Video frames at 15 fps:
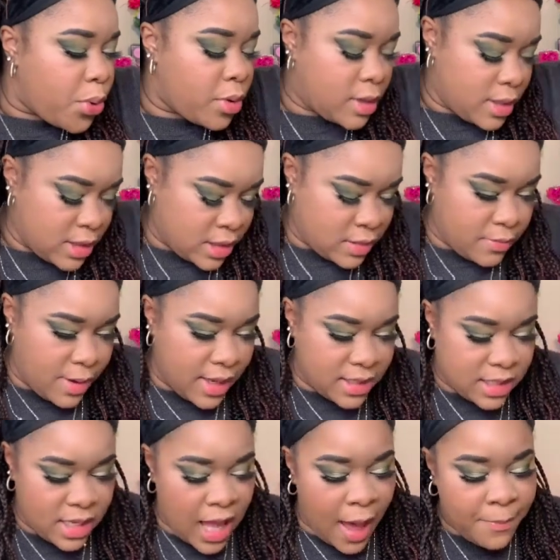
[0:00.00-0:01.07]
it's
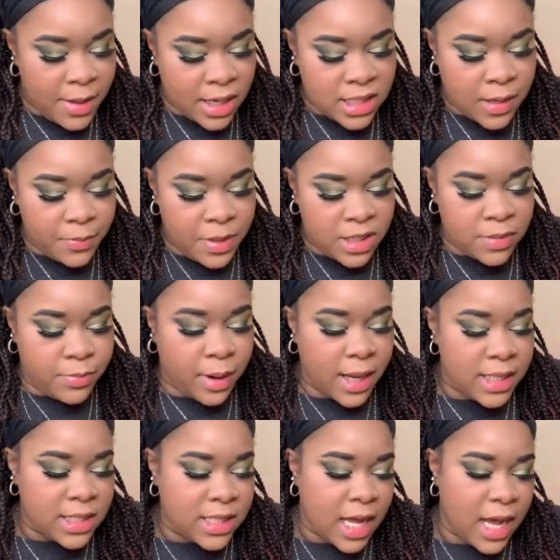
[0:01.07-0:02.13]
messy. I picked up this
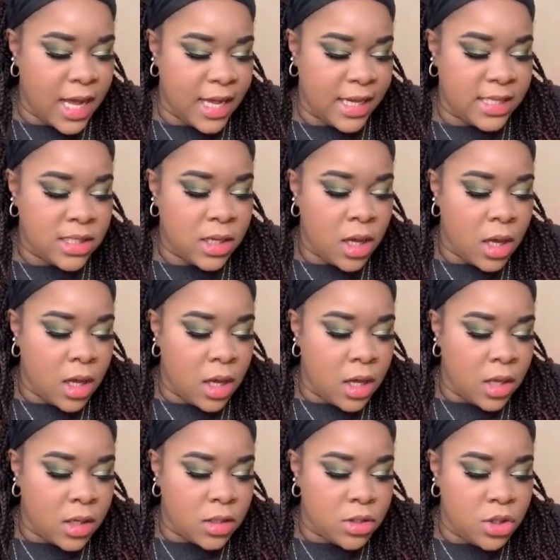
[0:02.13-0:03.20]
bite-size
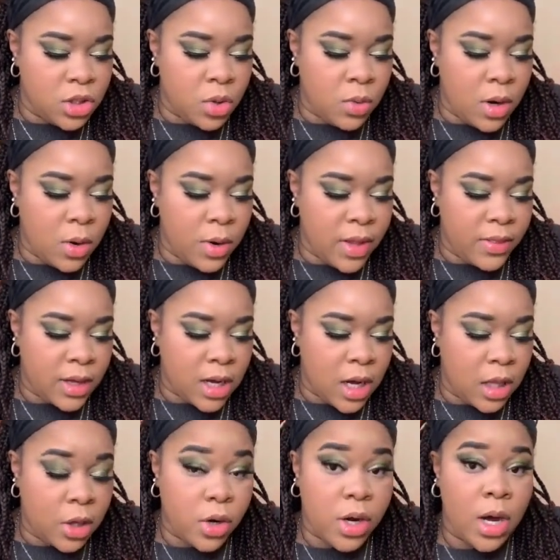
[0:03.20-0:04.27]
duo in the
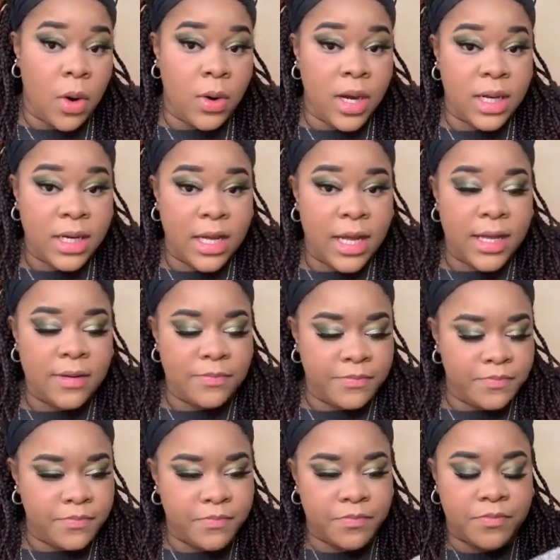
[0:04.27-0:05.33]
color coconut.
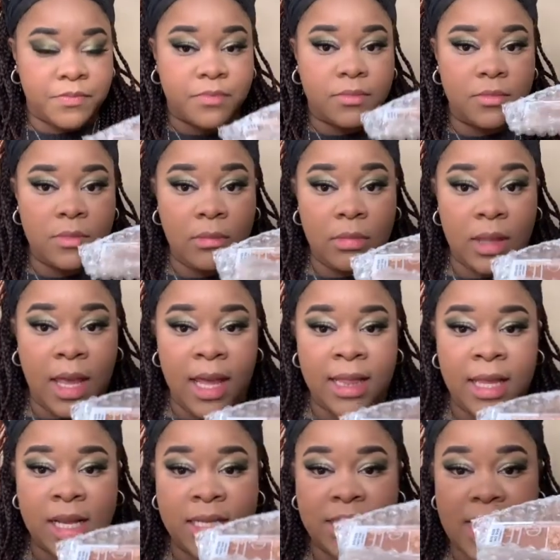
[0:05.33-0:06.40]
It
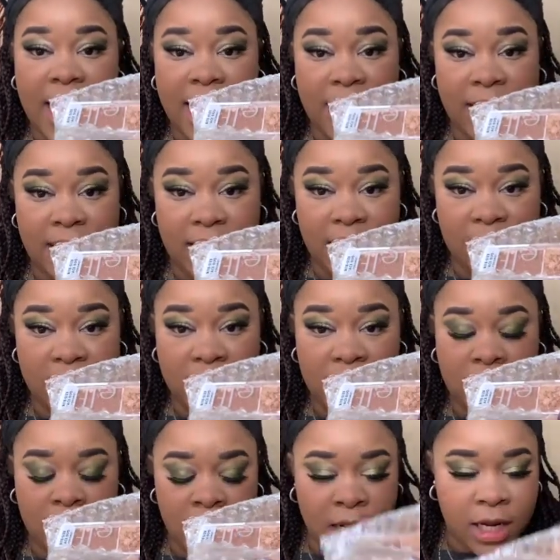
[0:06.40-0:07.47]
looks like
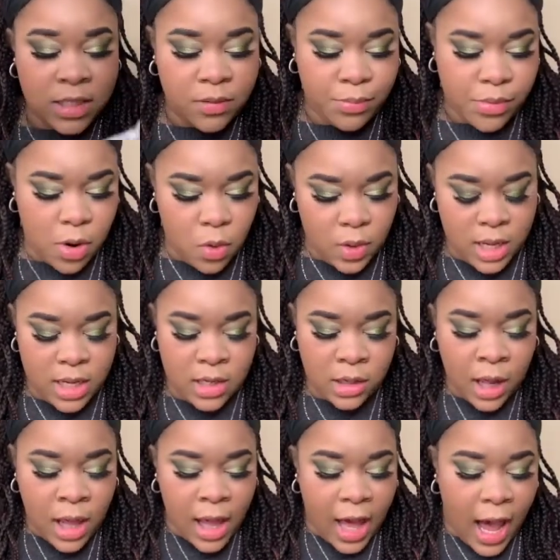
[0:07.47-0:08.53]
this. It is broken.
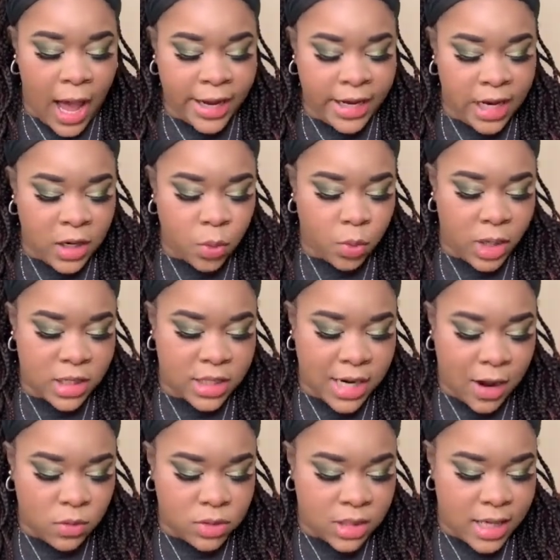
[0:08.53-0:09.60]
I did reach
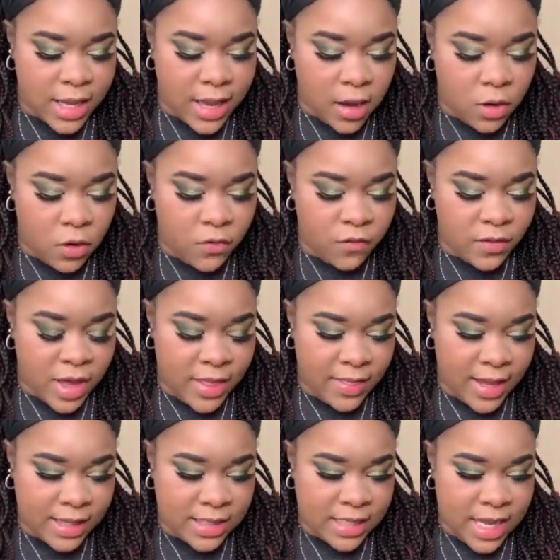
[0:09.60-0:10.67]
out to e.l.f. and
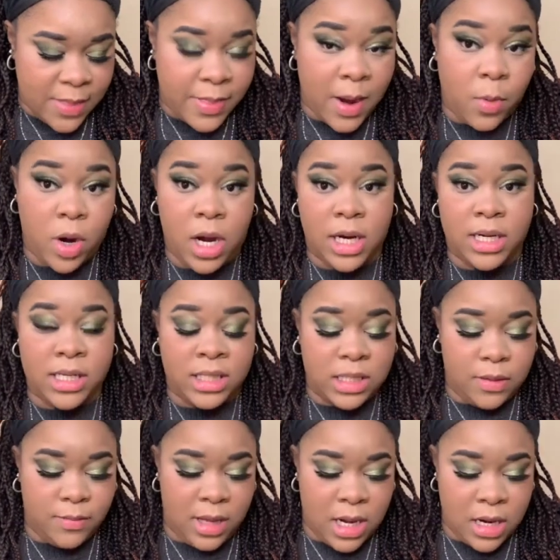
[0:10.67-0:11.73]
they said they were going to
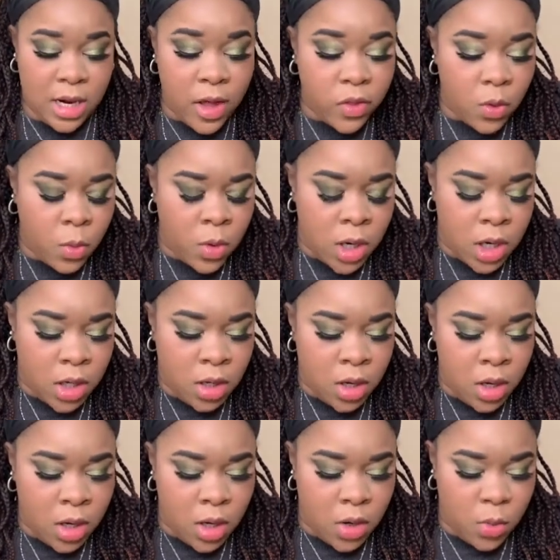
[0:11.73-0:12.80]
send me another one,
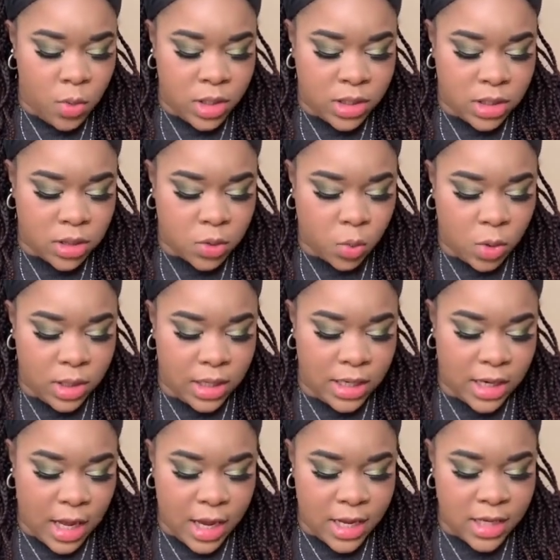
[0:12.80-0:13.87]
which is really
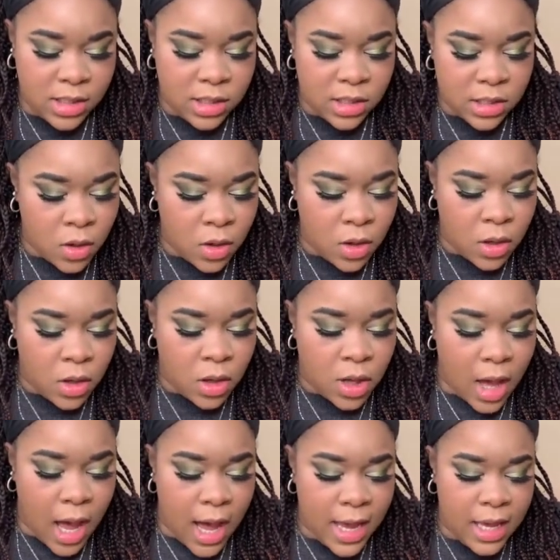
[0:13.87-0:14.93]
nice.
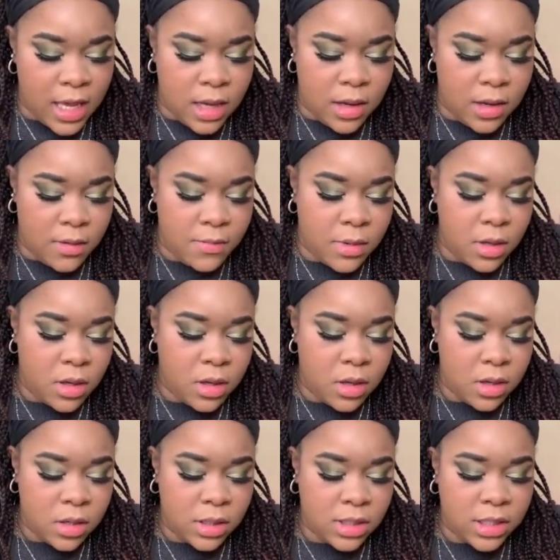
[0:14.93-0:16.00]
I am
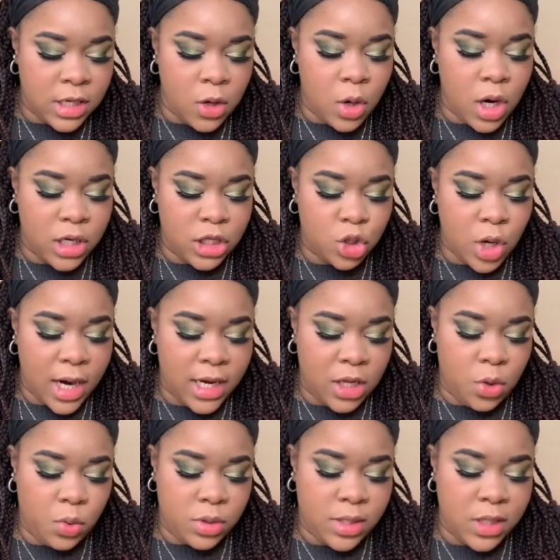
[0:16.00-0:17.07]
still going to try to
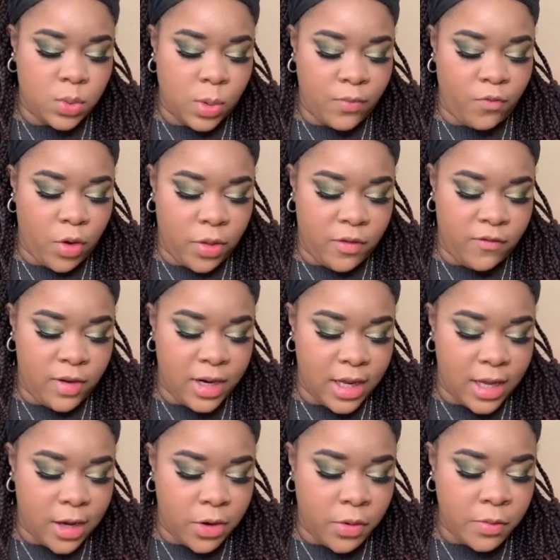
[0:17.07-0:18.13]
use this one for the
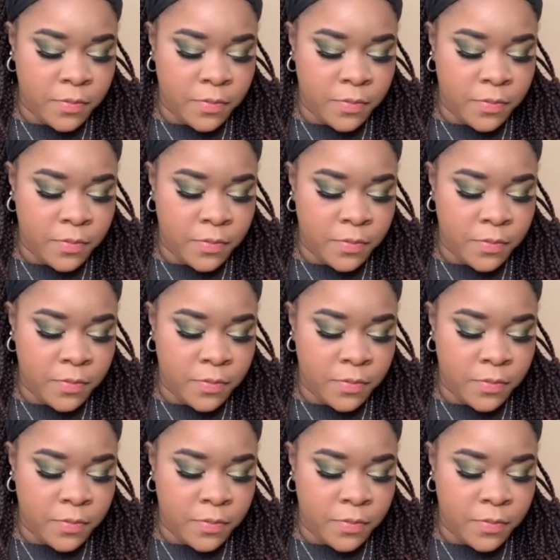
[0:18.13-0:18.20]
video.